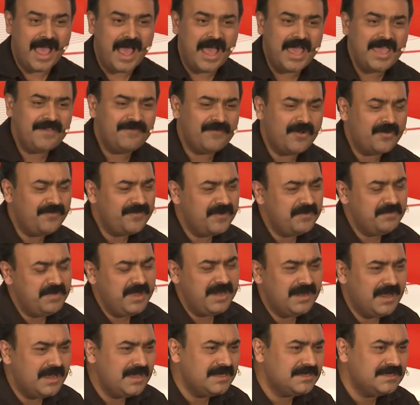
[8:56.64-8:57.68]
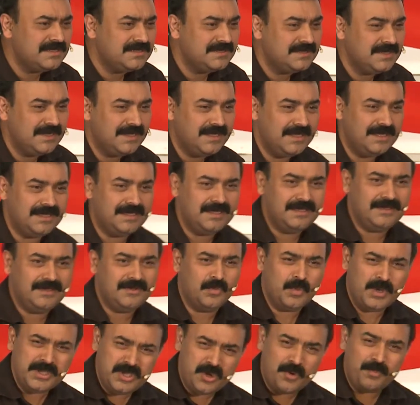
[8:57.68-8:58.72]
I have often been asked,
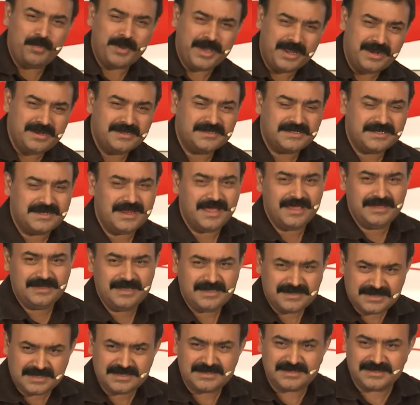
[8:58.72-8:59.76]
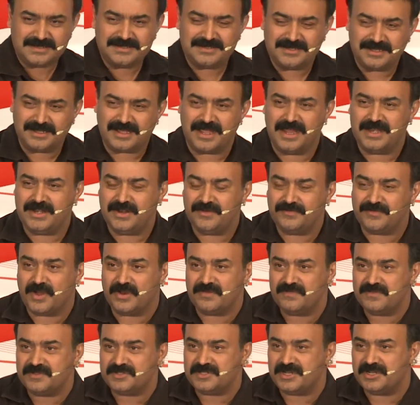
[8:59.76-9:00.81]
were your parents like this? Is this the kind of
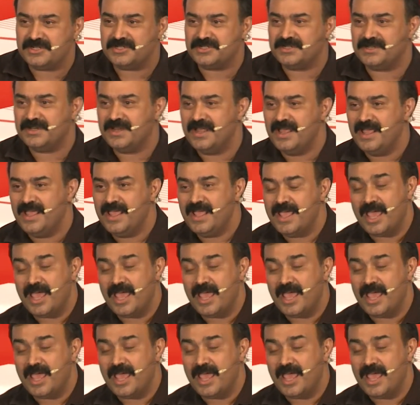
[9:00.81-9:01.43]
conversation?